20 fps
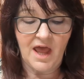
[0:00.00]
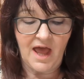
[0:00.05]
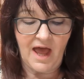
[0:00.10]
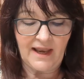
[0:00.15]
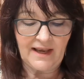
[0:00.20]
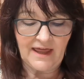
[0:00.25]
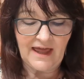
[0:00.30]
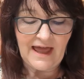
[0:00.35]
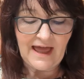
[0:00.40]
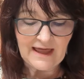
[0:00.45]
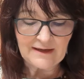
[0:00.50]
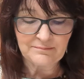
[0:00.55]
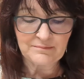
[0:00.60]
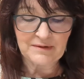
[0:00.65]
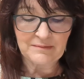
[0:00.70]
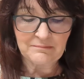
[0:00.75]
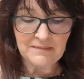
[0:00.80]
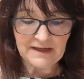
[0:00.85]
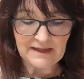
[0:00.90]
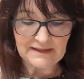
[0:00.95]
And I had
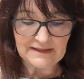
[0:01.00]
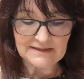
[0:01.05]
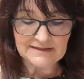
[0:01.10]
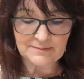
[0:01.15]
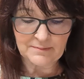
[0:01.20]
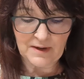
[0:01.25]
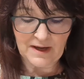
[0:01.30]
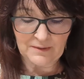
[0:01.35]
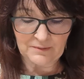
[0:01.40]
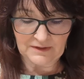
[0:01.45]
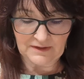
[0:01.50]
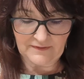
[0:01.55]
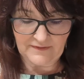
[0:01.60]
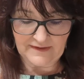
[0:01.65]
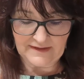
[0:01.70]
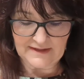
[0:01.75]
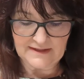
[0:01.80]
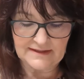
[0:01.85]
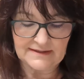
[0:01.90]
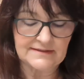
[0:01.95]
been meaning to buy one of
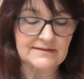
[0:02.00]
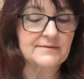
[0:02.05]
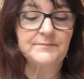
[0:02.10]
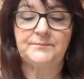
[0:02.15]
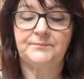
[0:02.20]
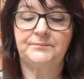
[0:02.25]
these